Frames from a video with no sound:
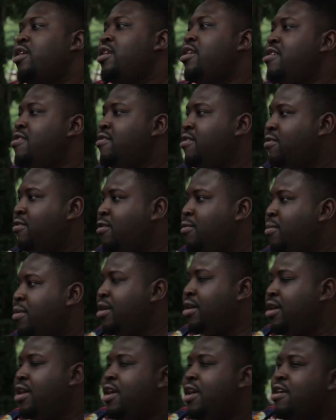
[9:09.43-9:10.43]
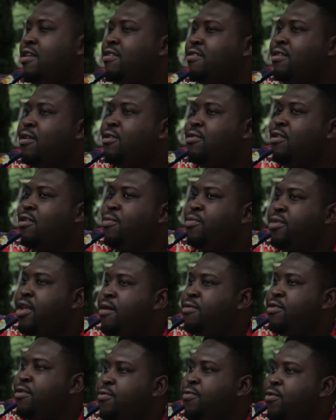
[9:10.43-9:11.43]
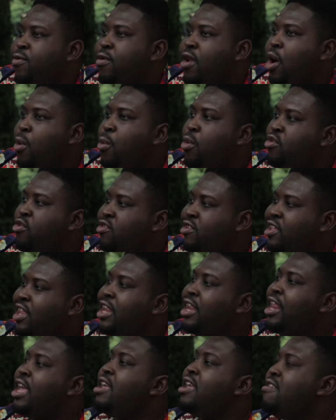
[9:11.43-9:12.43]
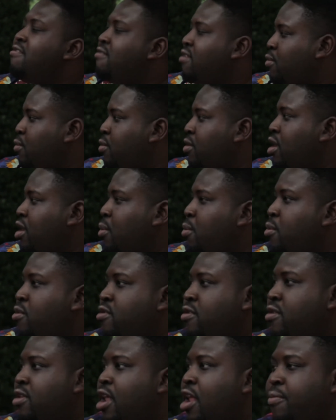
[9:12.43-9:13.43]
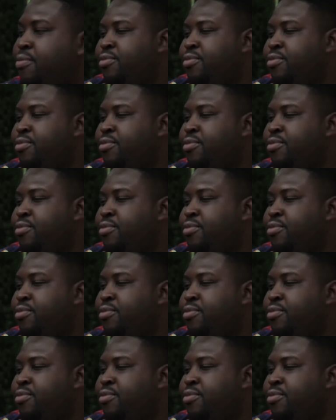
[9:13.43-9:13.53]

easy to make. So sometimes I feel like we're just lazy with it. We're just like,